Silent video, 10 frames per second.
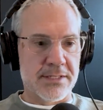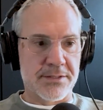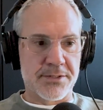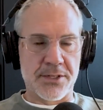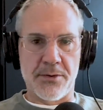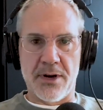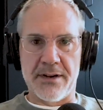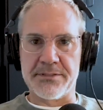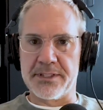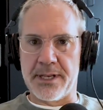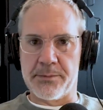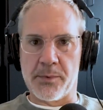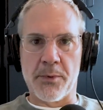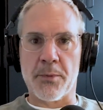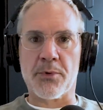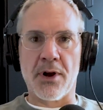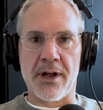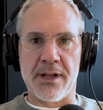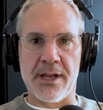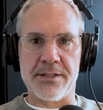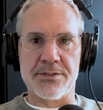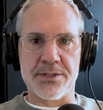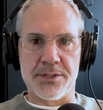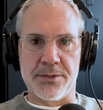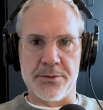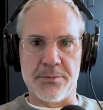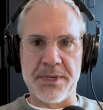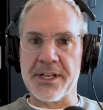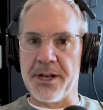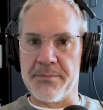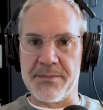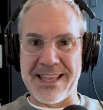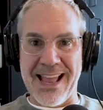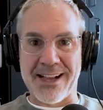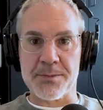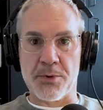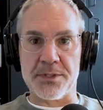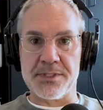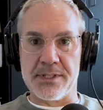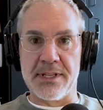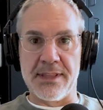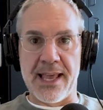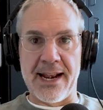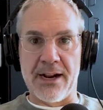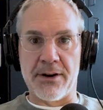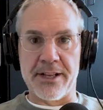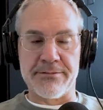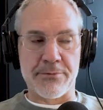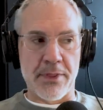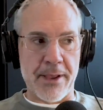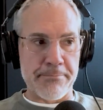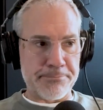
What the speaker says: So oftentimes we were brought on to become the experts in that area for them.